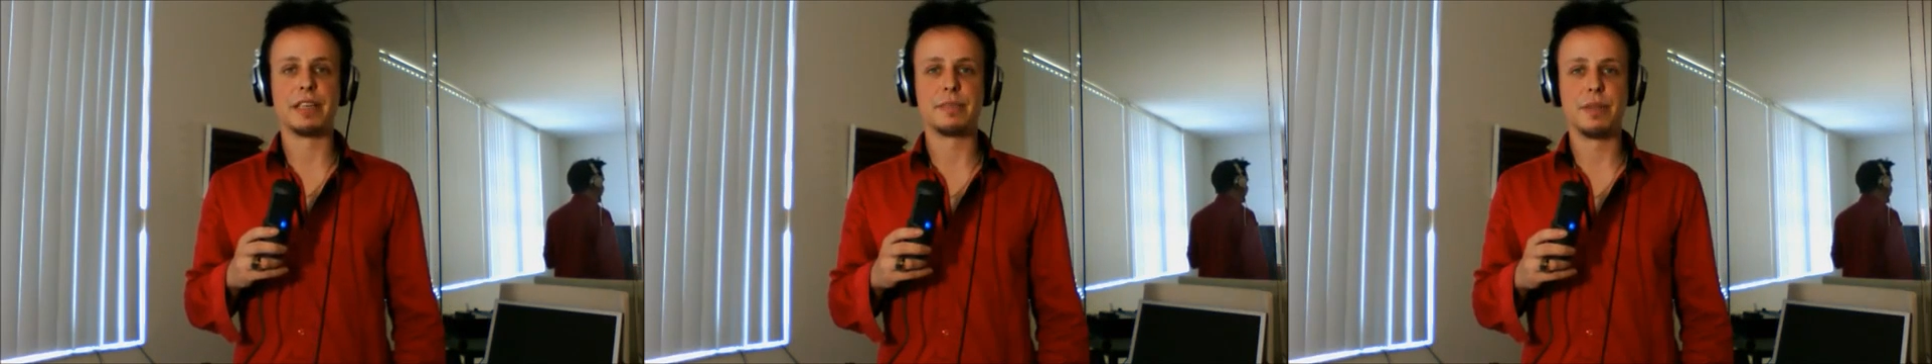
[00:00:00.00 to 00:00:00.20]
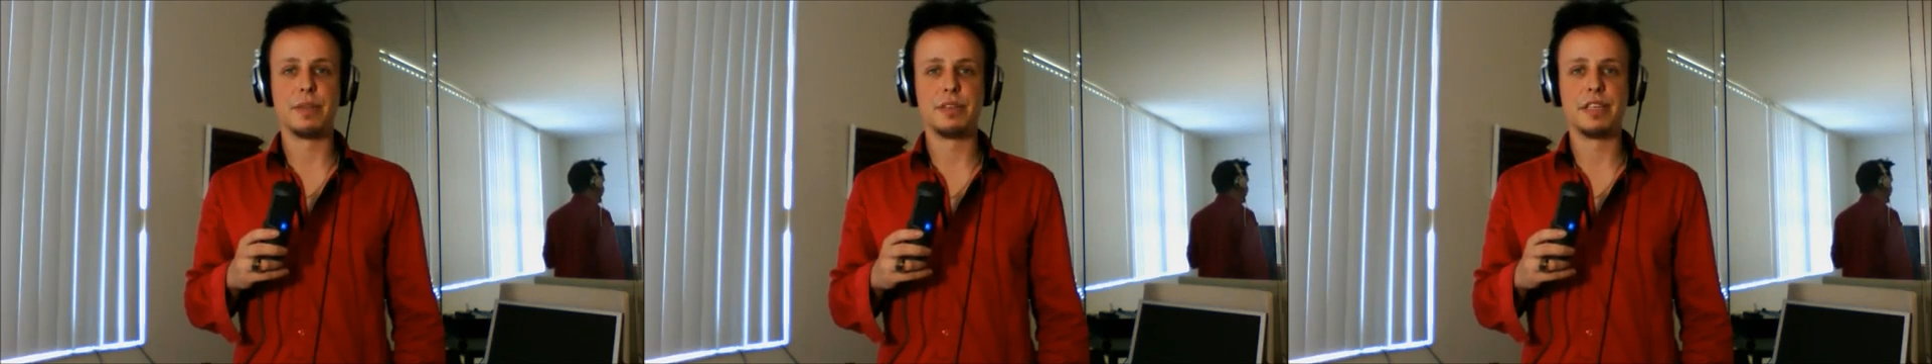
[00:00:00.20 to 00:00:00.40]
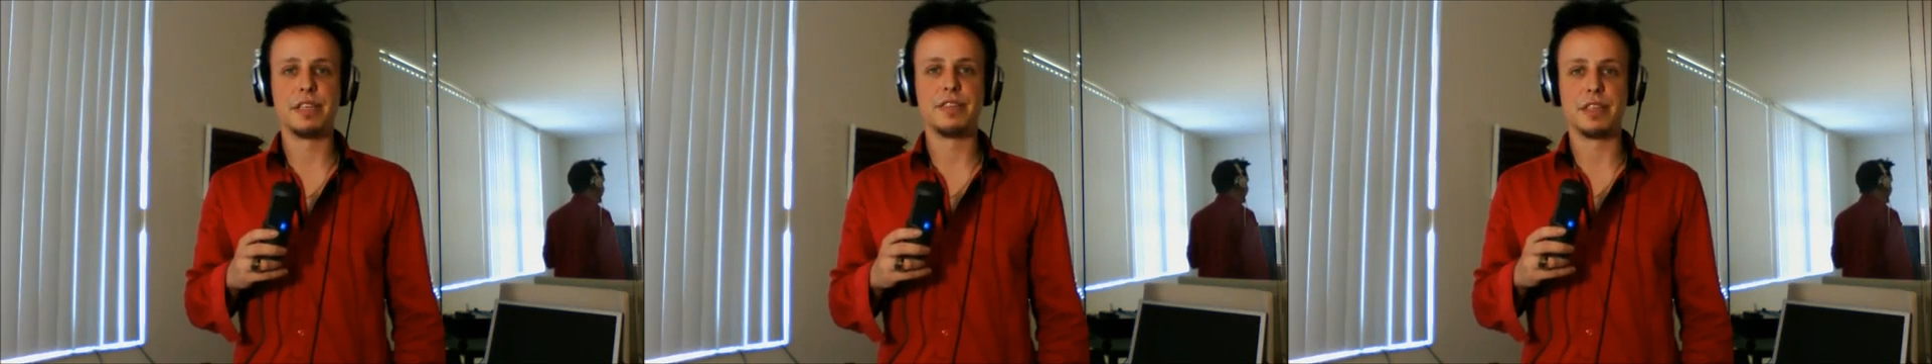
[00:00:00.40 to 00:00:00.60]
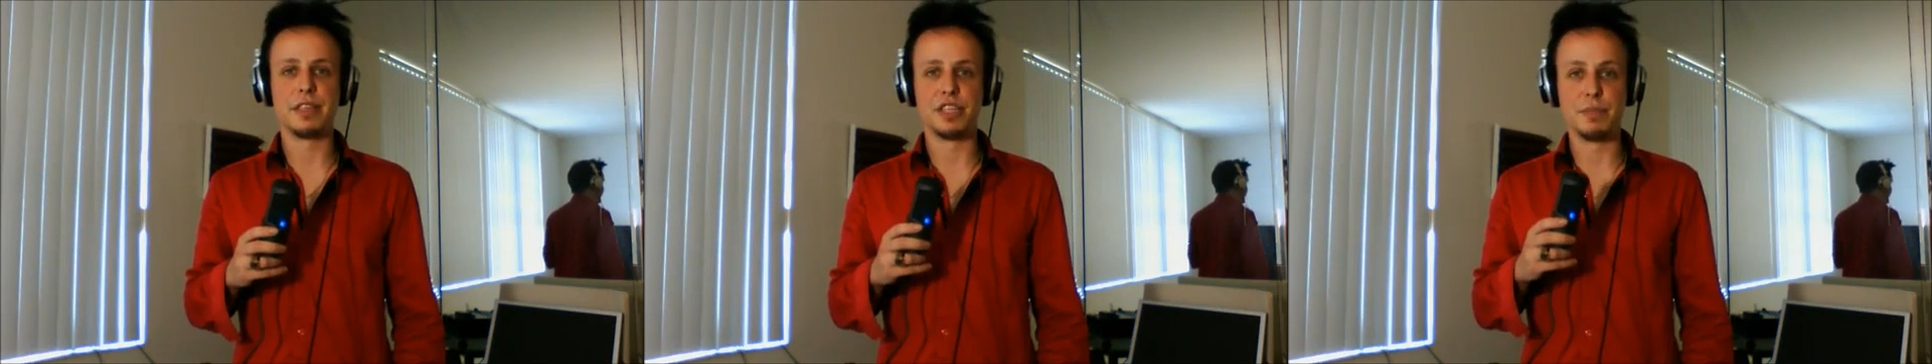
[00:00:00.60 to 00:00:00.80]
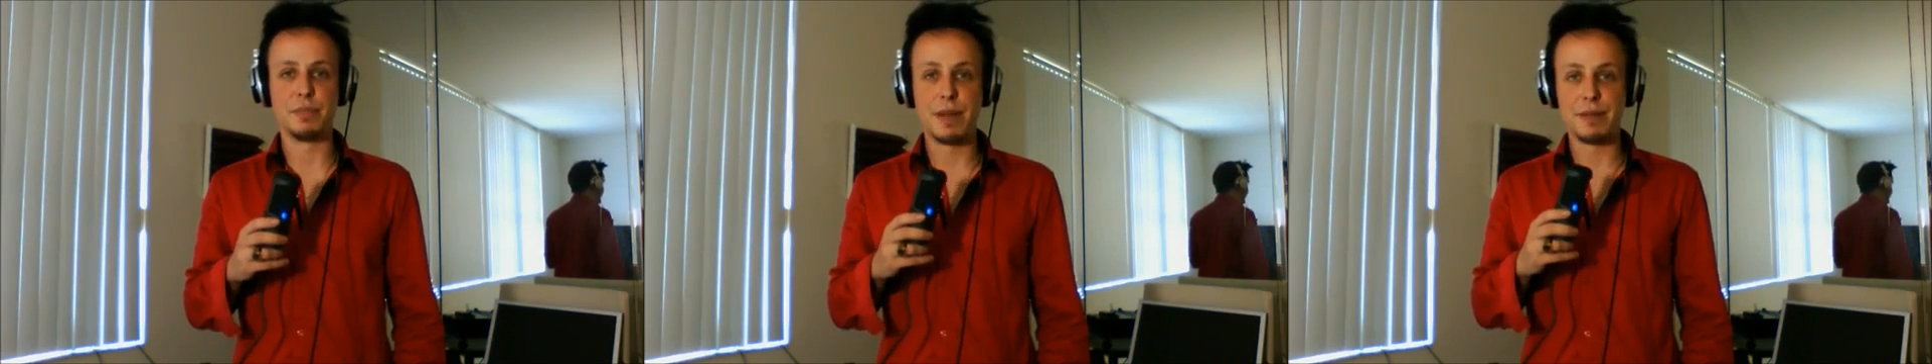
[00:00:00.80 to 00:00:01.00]
explosives
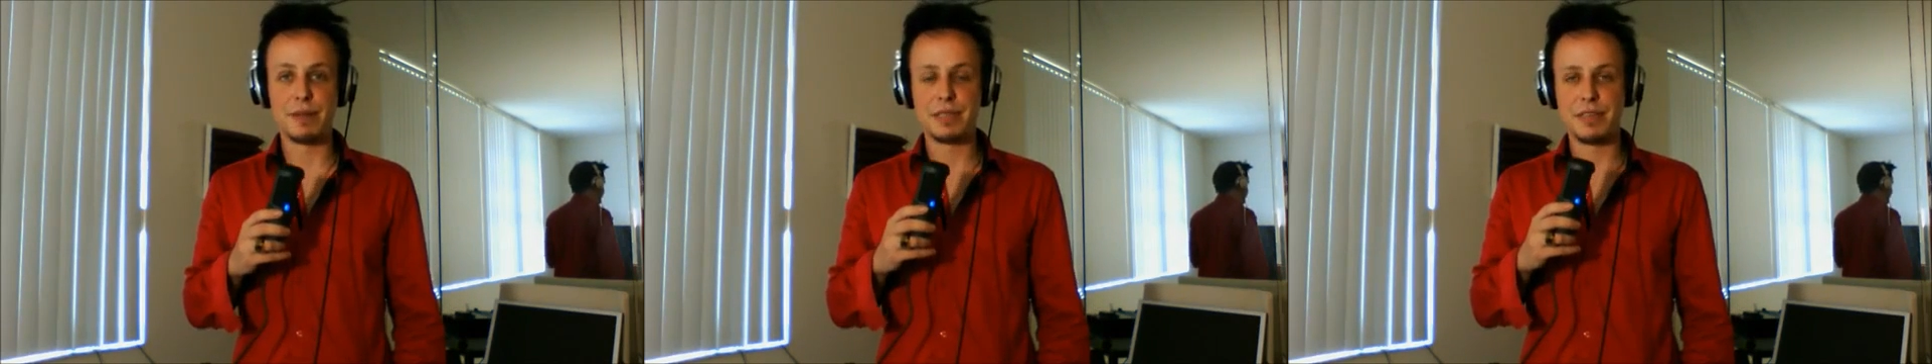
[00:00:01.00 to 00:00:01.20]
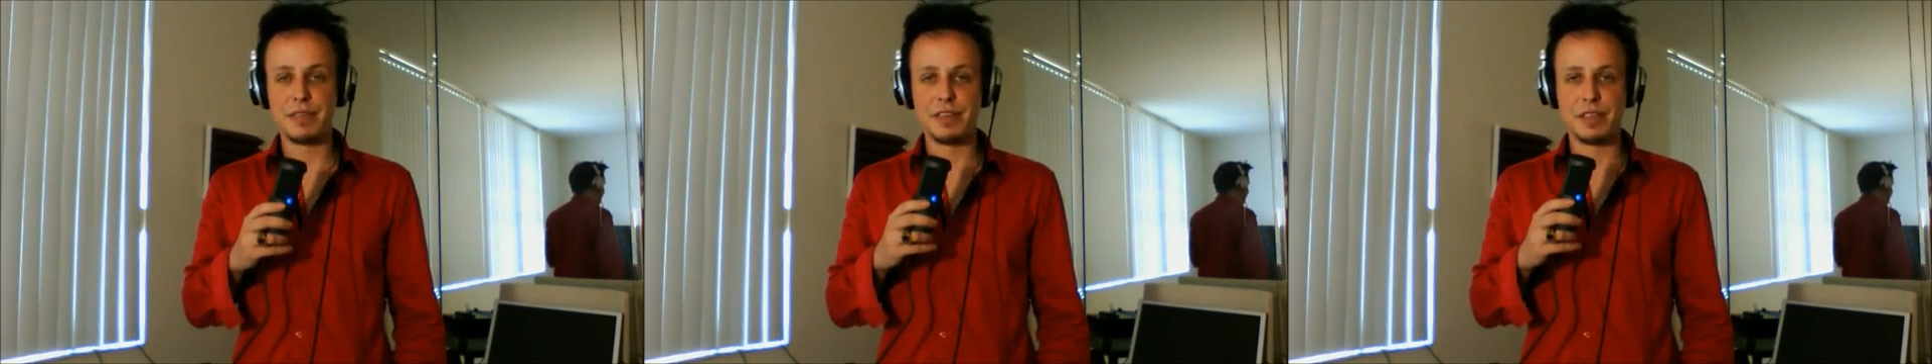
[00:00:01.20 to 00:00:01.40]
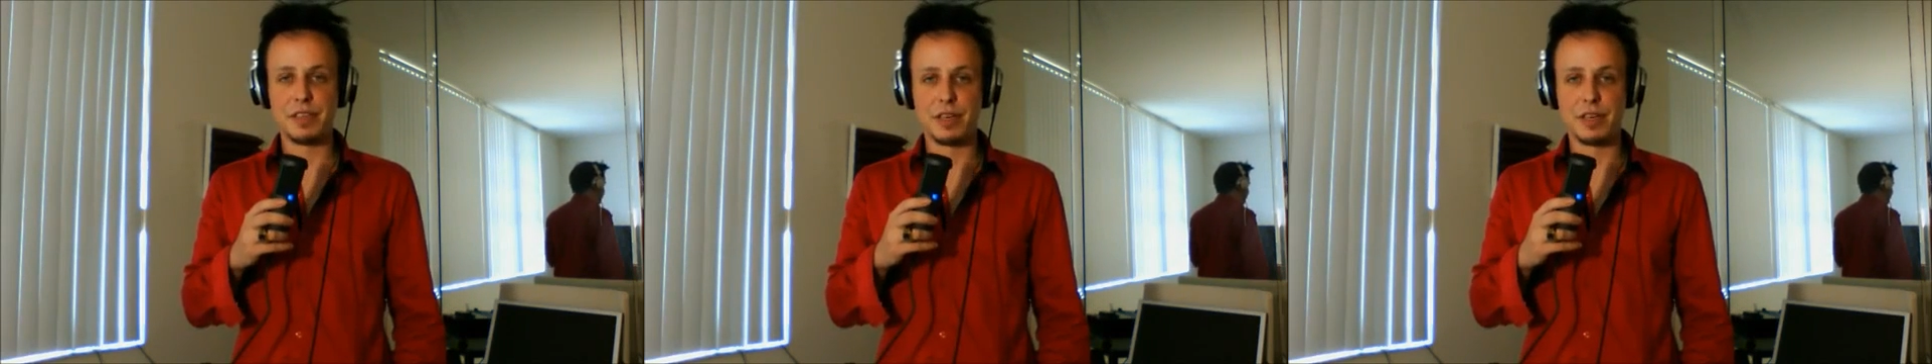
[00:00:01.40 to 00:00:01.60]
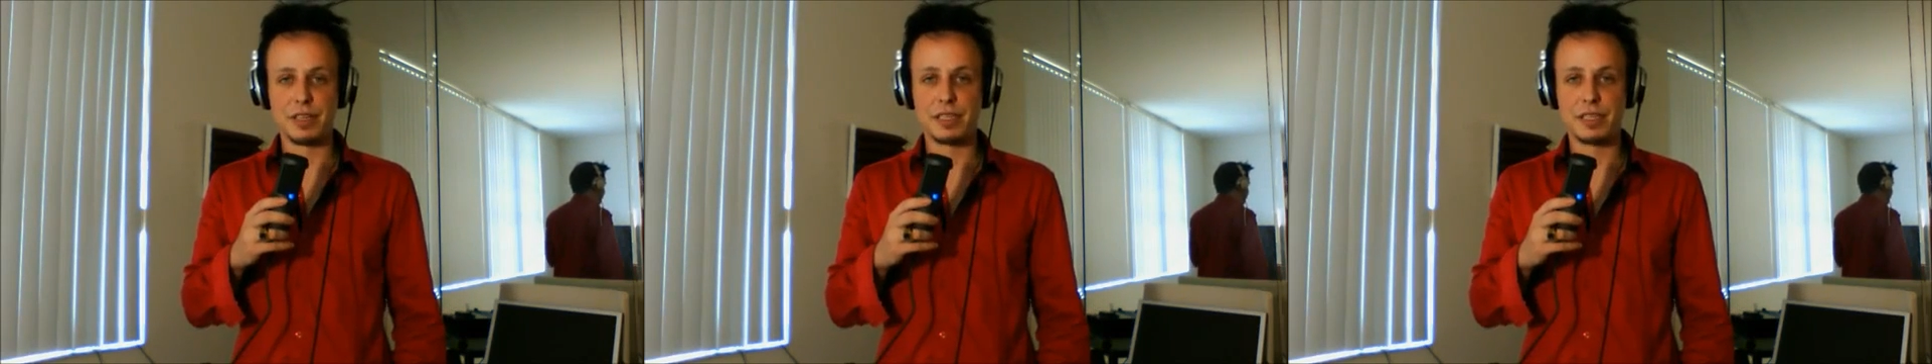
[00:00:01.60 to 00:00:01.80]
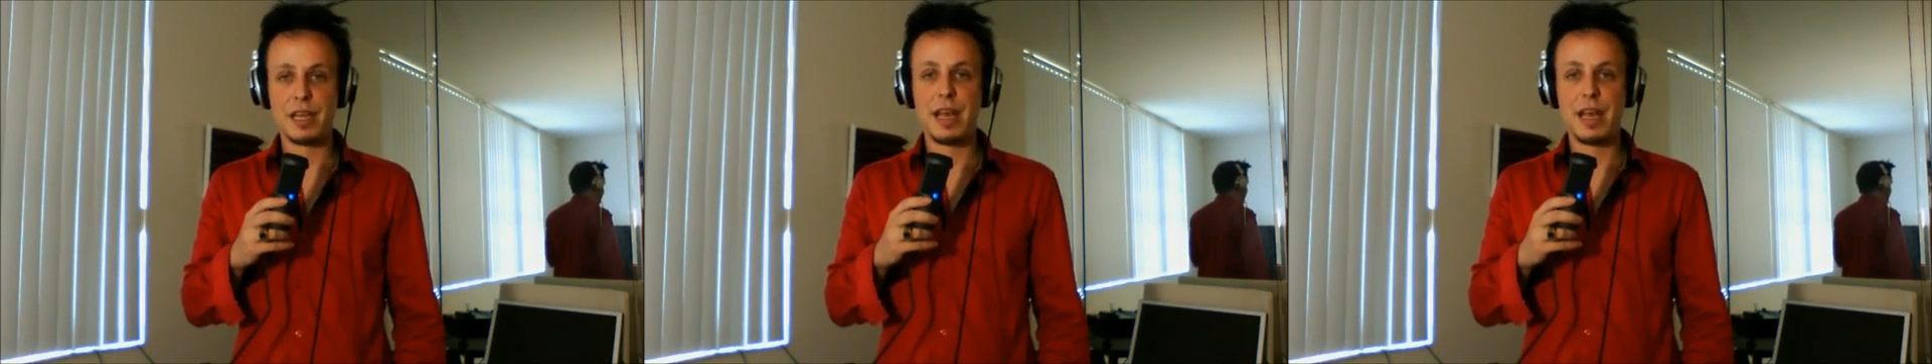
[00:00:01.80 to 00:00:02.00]
such as bomb-sniffing
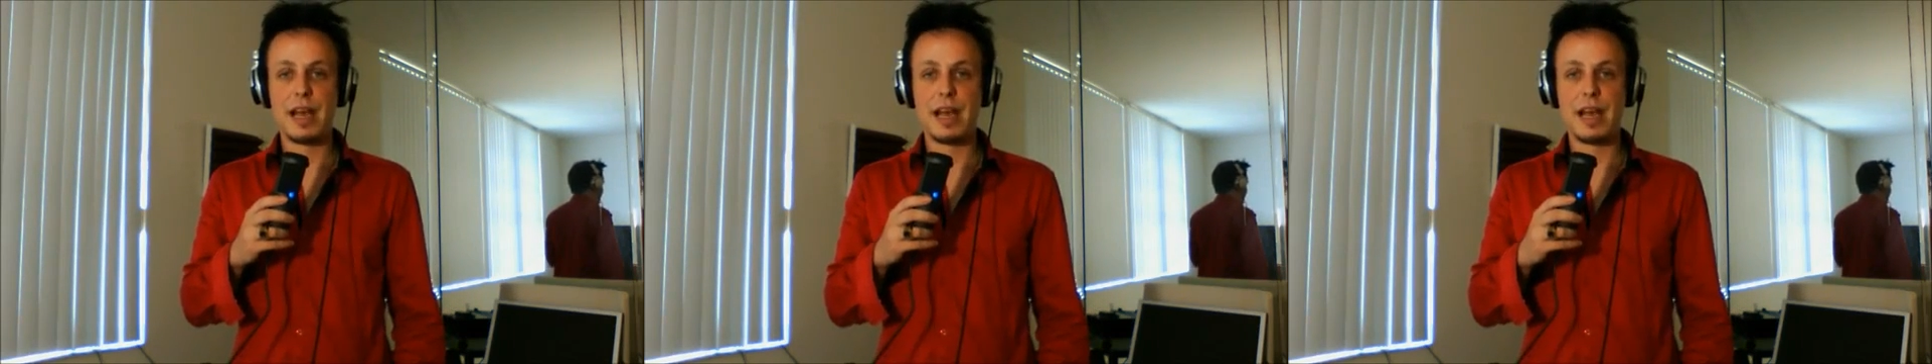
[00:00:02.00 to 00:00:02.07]
dogs